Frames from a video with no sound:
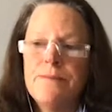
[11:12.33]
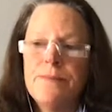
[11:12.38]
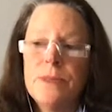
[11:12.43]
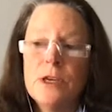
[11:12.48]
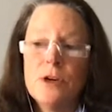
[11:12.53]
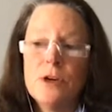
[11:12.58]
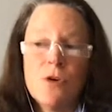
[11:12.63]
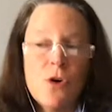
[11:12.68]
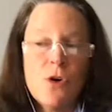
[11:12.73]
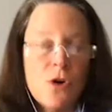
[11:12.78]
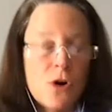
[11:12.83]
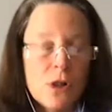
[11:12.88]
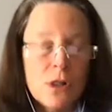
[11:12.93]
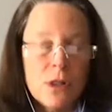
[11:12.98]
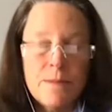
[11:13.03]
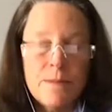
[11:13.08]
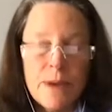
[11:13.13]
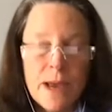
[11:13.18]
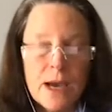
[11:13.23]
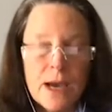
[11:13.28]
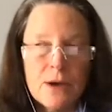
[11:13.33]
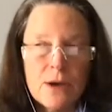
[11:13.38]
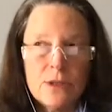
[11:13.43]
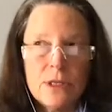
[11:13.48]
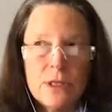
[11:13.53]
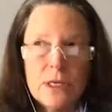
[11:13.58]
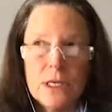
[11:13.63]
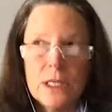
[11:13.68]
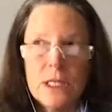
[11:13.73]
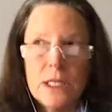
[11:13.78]
They're all about
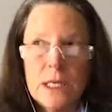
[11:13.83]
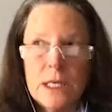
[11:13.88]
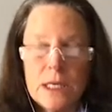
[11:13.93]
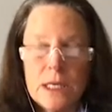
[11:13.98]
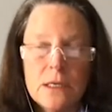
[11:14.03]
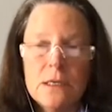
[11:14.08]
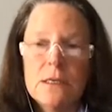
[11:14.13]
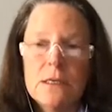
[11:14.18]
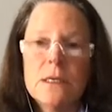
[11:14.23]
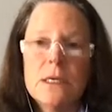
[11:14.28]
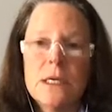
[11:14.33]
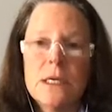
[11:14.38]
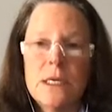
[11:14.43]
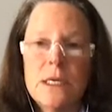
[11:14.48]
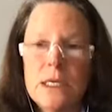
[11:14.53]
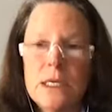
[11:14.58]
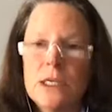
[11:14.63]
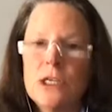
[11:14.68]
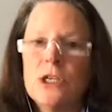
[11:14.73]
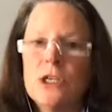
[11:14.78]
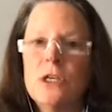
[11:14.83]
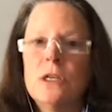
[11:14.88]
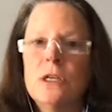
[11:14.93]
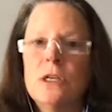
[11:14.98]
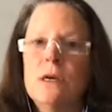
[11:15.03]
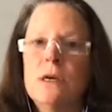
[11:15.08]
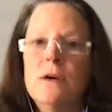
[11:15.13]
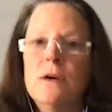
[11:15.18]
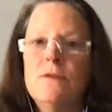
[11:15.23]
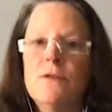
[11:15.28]
the clinical
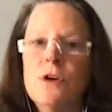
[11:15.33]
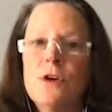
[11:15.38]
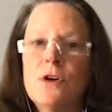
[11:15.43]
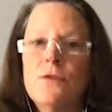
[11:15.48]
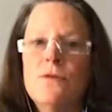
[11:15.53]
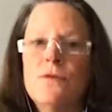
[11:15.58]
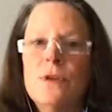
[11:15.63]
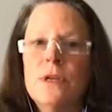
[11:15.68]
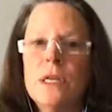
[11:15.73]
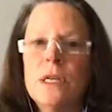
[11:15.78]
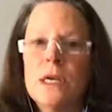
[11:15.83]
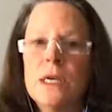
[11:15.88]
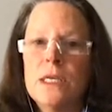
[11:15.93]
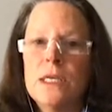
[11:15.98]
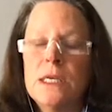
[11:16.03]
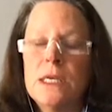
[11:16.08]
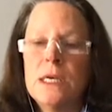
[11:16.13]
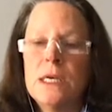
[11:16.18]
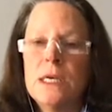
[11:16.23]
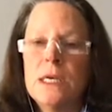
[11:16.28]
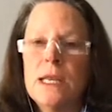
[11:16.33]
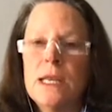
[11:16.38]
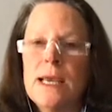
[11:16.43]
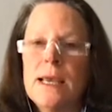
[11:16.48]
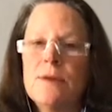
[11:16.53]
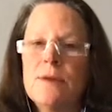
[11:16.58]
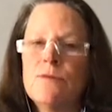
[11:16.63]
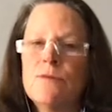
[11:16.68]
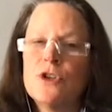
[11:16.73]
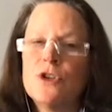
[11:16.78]
condition of COVID-19,
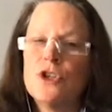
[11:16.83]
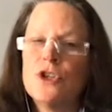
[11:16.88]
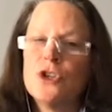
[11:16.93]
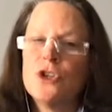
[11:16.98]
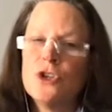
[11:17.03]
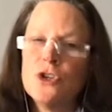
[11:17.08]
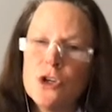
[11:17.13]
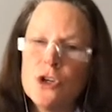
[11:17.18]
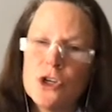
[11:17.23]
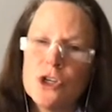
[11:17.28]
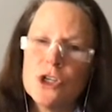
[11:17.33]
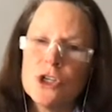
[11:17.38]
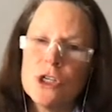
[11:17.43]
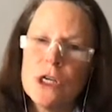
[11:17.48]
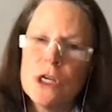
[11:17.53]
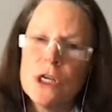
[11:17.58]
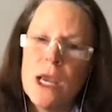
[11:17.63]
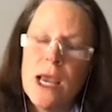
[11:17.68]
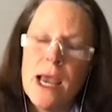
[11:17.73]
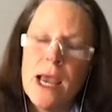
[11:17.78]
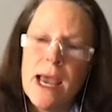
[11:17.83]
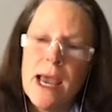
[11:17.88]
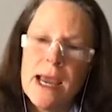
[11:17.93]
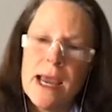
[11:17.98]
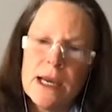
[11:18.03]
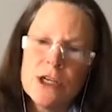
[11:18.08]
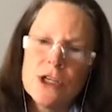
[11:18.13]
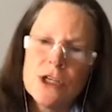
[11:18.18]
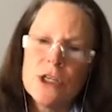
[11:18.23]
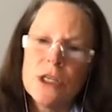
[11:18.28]
and research
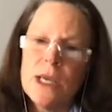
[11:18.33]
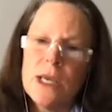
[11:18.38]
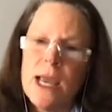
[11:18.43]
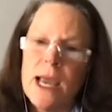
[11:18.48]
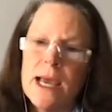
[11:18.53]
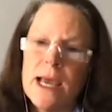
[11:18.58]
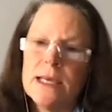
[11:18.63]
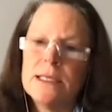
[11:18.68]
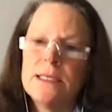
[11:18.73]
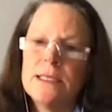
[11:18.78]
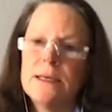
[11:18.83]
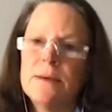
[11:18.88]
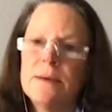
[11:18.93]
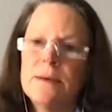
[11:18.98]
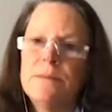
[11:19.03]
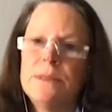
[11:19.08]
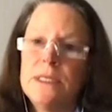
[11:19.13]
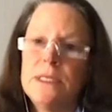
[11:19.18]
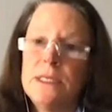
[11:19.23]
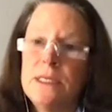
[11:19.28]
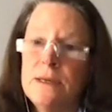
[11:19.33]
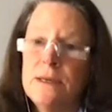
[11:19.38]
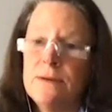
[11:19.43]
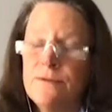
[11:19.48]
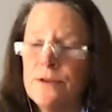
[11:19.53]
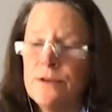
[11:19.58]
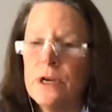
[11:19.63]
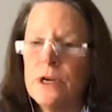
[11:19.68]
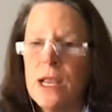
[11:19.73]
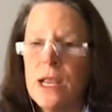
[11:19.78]
actually has some
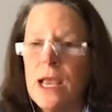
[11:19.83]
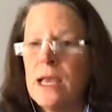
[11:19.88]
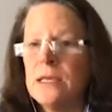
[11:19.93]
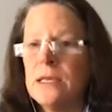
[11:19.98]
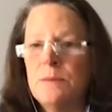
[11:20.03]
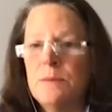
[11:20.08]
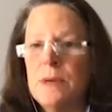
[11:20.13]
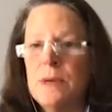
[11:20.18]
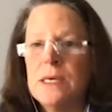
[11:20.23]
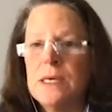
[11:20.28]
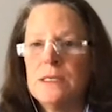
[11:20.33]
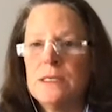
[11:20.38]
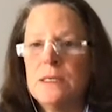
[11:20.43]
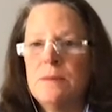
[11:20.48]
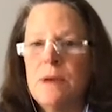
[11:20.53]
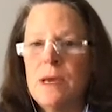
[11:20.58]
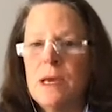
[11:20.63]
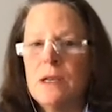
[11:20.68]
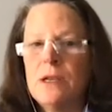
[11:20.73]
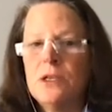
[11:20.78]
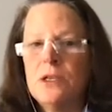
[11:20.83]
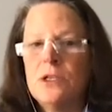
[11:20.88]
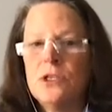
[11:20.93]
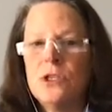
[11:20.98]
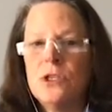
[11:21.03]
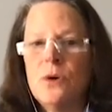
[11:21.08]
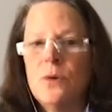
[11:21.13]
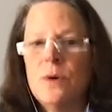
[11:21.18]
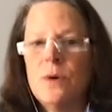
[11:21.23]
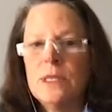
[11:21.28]
different aspects about it.
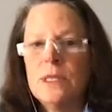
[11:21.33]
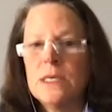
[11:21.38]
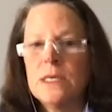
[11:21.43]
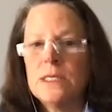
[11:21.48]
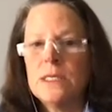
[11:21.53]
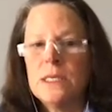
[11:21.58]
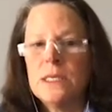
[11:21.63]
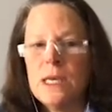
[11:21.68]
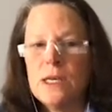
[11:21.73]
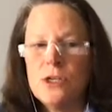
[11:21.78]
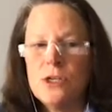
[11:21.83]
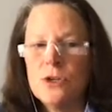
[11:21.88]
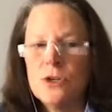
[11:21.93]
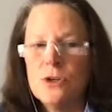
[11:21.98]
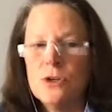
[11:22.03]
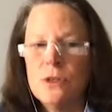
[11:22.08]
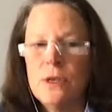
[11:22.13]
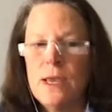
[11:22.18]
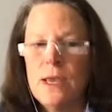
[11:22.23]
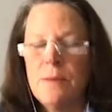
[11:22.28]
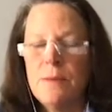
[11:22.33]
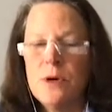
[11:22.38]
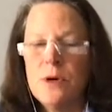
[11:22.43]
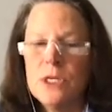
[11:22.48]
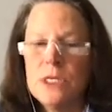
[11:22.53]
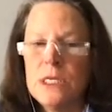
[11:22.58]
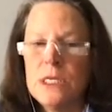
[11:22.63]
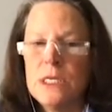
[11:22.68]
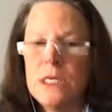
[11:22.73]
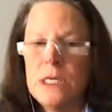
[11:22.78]
So at the center, the
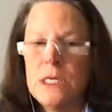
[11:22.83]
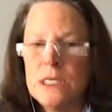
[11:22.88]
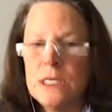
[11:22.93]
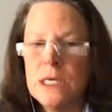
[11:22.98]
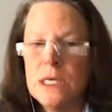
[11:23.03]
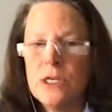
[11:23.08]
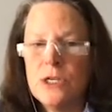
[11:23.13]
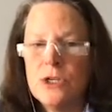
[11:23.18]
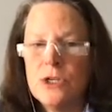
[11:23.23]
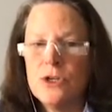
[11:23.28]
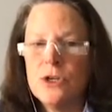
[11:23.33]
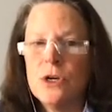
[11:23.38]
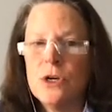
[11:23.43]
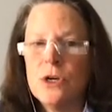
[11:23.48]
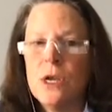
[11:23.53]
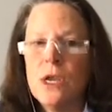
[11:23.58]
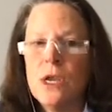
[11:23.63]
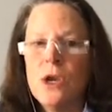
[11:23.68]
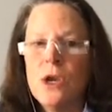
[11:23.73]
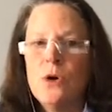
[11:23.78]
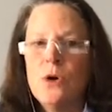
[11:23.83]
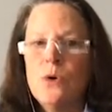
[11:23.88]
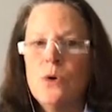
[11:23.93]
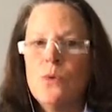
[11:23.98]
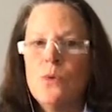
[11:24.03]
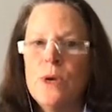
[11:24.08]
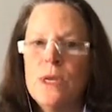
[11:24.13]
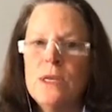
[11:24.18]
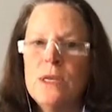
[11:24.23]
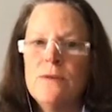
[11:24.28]
MRCT Center,
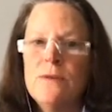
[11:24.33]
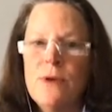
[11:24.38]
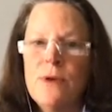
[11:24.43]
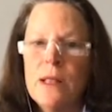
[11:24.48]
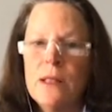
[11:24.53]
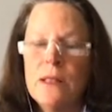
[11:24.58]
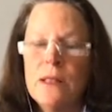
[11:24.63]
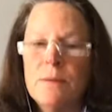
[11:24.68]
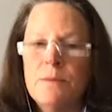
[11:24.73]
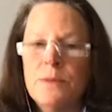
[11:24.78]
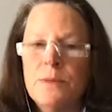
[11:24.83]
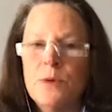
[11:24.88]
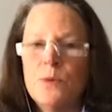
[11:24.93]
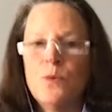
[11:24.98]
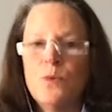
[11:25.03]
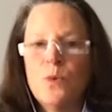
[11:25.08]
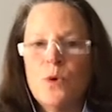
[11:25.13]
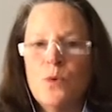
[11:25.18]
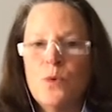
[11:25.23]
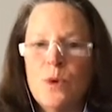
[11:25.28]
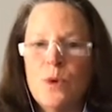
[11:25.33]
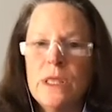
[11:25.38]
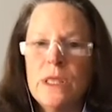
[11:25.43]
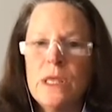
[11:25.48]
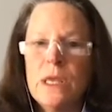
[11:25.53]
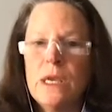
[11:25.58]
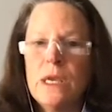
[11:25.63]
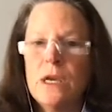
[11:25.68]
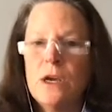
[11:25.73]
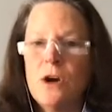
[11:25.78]
we developed what we
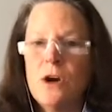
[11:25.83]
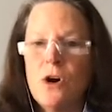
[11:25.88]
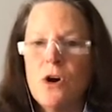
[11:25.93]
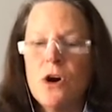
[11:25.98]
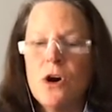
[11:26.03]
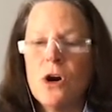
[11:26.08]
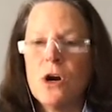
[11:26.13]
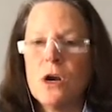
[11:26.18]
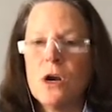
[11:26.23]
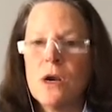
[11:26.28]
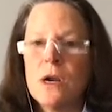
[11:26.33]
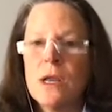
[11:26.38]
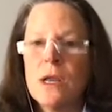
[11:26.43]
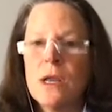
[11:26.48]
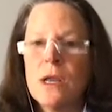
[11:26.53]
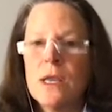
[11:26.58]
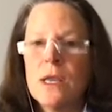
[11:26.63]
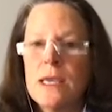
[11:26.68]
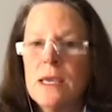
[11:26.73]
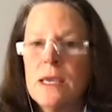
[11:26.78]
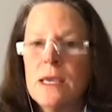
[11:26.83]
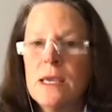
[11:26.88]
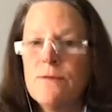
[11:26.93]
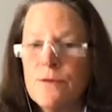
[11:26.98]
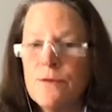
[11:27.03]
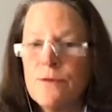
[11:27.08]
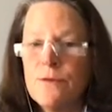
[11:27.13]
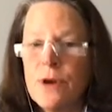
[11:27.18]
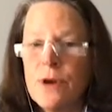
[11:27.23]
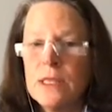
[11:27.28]
think are
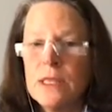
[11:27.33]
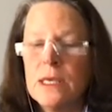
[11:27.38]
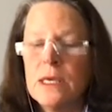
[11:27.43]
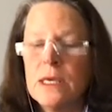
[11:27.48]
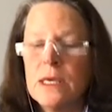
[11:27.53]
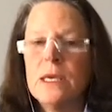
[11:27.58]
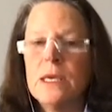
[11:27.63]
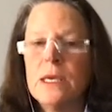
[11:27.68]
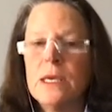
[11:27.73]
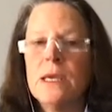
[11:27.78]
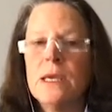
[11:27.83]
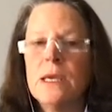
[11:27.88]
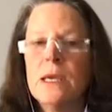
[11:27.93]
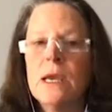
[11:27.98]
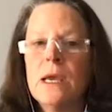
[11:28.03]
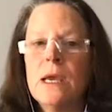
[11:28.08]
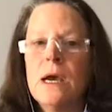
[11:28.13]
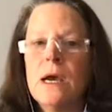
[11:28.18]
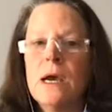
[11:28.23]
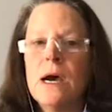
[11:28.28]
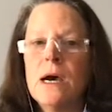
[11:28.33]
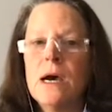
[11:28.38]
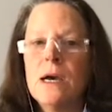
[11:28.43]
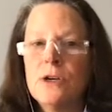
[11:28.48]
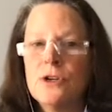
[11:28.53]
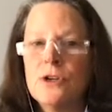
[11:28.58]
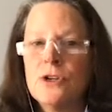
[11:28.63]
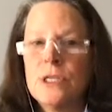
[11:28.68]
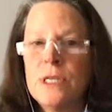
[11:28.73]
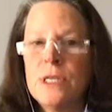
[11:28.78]
kid-friendly,
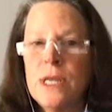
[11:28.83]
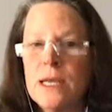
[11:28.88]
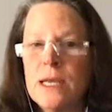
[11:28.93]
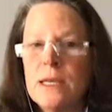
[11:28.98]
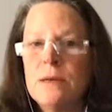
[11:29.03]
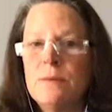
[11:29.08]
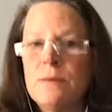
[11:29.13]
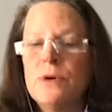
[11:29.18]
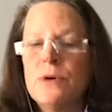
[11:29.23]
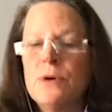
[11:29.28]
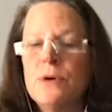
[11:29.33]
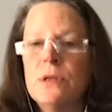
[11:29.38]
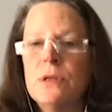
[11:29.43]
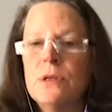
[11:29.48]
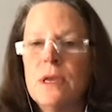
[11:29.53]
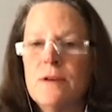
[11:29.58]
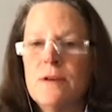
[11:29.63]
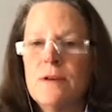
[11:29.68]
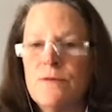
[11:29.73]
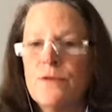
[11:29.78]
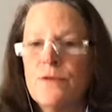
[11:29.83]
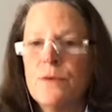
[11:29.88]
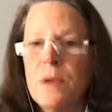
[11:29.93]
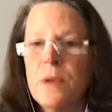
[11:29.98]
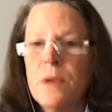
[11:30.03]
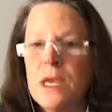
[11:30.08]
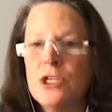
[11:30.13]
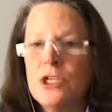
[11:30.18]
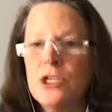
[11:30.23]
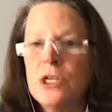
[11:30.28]
understandable
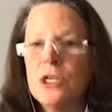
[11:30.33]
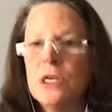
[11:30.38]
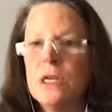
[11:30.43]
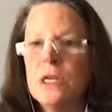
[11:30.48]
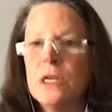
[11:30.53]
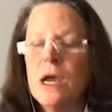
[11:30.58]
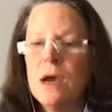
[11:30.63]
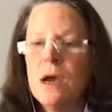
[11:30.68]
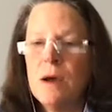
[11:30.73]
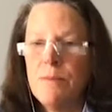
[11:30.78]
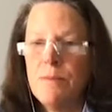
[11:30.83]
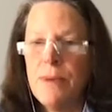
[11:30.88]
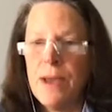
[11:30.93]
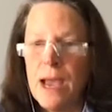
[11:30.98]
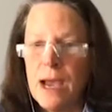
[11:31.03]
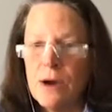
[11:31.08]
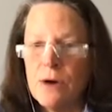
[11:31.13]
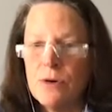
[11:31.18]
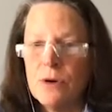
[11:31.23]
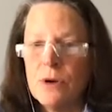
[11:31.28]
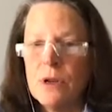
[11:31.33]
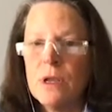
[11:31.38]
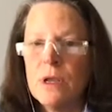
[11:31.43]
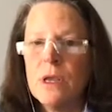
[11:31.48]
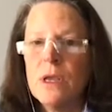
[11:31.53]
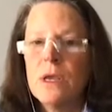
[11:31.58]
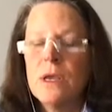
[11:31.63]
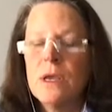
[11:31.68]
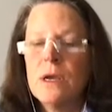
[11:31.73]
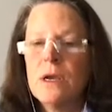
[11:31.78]
information about
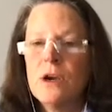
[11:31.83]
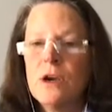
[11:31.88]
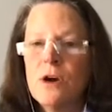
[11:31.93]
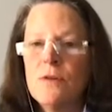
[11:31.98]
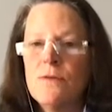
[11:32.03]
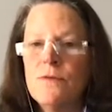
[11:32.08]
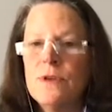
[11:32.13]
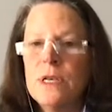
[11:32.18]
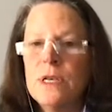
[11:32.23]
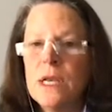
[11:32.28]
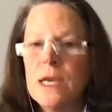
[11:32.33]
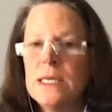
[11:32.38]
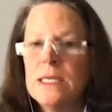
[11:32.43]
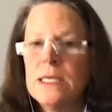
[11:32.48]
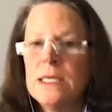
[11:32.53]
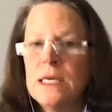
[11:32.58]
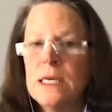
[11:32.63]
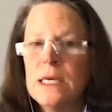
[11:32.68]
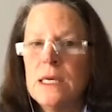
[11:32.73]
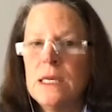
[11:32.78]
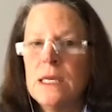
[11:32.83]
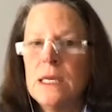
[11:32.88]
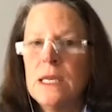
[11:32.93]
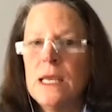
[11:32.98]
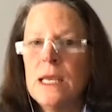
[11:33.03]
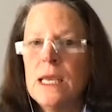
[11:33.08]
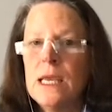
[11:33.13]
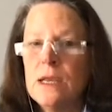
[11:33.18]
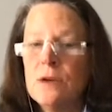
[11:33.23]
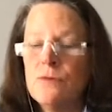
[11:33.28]
COVID-19
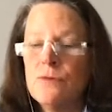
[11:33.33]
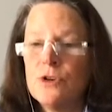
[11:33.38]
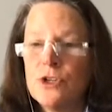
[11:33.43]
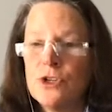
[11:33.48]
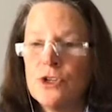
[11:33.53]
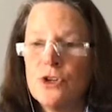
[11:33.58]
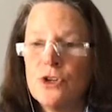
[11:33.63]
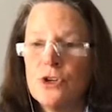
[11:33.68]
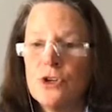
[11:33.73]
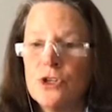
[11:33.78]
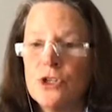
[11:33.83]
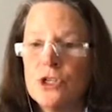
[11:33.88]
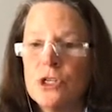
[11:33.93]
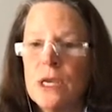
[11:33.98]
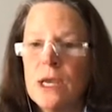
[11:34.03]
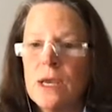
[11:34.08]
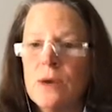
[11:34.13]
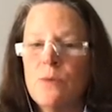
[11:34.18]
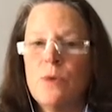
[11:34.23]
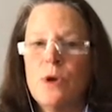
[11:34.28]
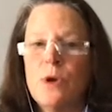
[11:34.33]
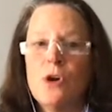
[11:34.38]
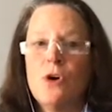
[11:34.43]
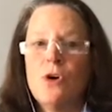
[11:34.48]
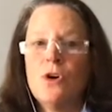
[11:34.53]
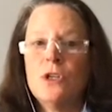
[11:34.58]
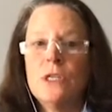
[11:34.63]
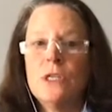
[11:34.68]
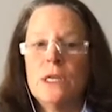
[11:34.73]
in research. And we called it